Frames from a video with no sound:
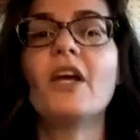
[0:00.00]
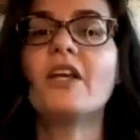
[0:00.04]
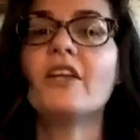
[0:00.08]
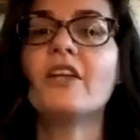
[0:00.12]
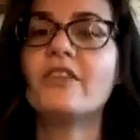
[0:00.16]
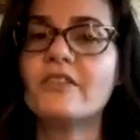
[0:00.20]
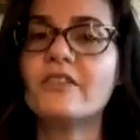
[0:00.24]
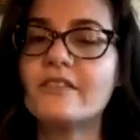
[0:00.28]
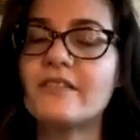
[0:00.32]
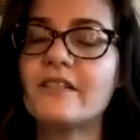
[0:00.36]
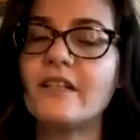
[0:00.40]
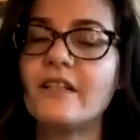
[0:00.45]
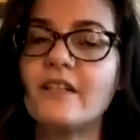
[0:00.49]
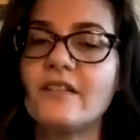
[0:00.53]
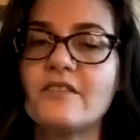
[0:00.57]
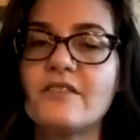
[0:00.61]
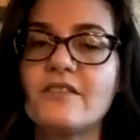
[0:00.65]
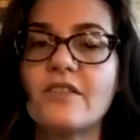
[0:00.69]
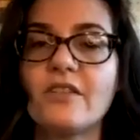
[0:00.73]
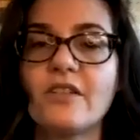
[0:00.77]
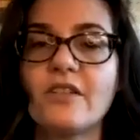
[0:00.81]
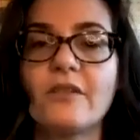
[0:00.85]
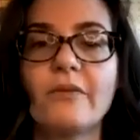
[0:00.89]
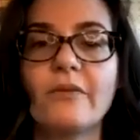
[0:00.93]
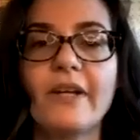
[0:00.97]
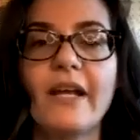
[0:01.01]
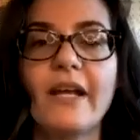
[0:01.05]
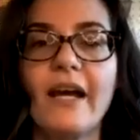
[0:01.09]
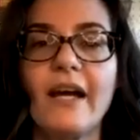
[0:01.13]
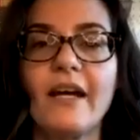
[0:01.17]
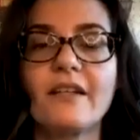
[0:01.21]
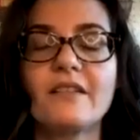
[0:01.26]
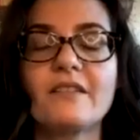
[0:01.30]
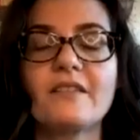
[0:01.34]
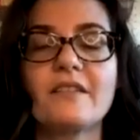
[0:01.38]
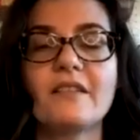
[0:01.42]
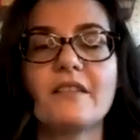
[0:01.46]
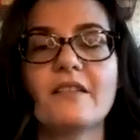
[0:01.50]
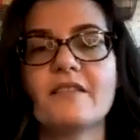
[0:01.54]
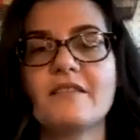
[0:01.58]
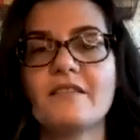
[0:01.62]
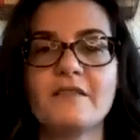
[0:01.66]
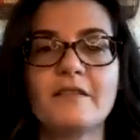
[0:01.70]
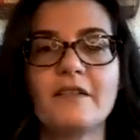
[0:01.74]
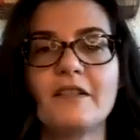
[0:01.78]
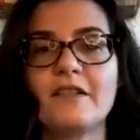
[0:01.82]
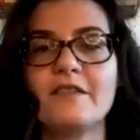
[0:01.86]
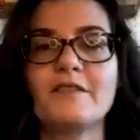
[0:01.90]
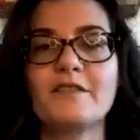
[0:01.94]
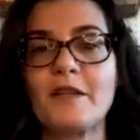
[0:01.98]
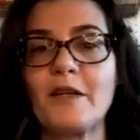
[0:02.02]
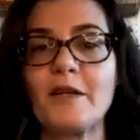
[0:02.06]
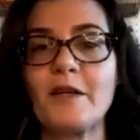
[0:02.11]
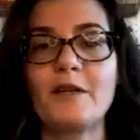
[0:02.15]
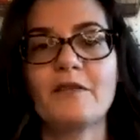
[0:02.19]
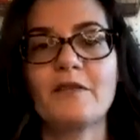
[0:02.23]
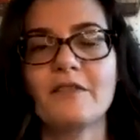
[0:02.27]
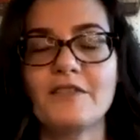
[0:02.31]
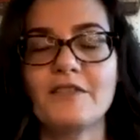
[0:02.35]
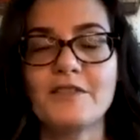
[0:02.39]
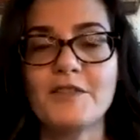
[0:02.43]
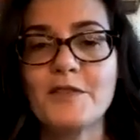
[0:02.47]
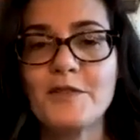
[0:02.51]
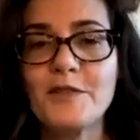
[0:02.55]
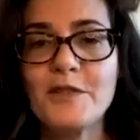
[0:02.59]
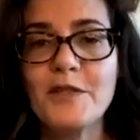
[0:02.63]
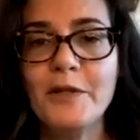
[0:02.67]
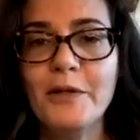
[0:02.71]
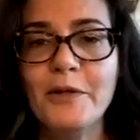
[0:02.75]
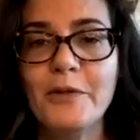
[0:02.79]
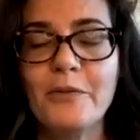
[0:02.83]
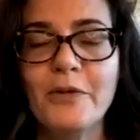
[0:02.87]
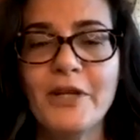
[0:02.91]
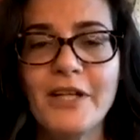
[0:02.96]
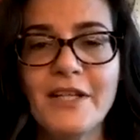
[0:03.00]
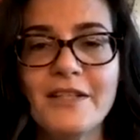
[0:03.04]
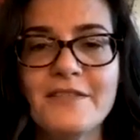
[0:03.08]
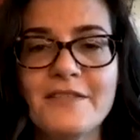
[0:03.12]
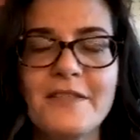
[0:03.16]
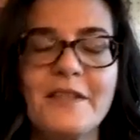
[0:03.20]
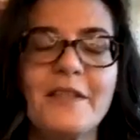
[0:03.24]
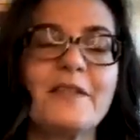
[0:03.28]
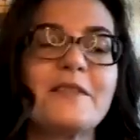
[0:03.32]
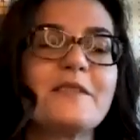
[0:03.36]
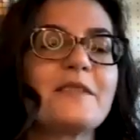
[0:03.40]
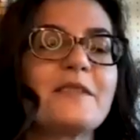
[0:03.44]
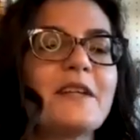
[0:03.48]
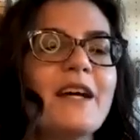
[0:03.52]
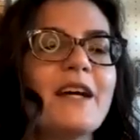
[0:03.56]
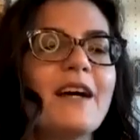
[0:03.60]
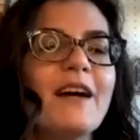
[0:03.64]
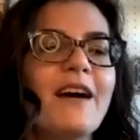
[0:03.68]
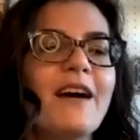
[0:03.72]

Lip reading: your skin is going to react because it's like, this is new. What is this?